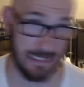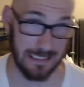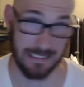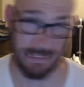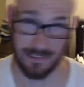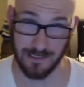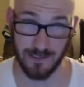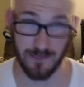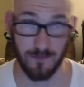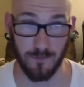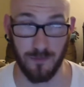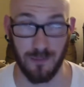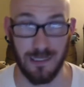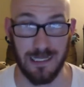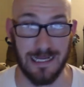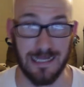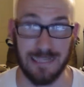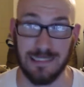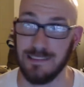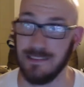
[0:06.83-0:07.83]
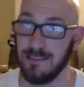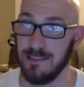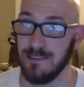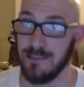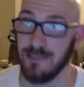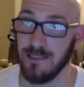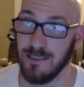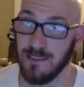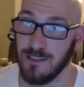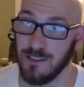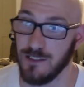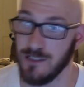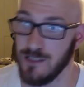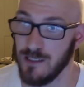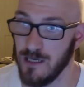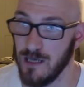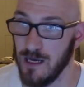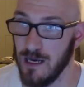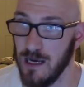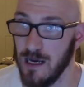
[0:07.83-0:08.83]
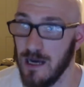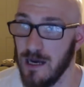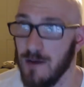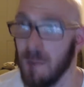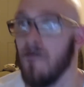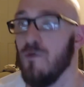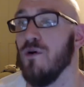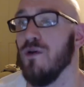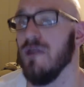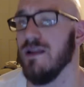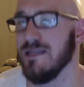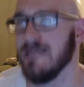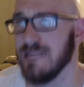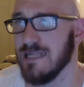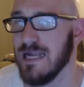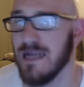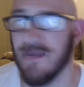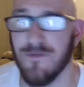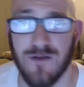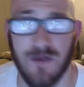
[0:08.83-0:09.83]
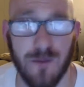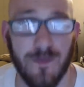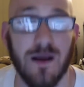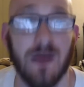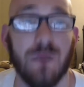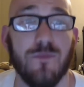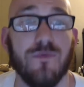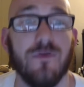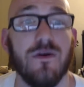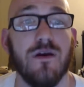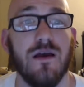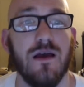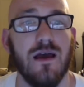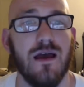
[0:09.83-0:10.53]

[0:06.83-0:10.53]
and some plans and such, uh, more or less that I have coming up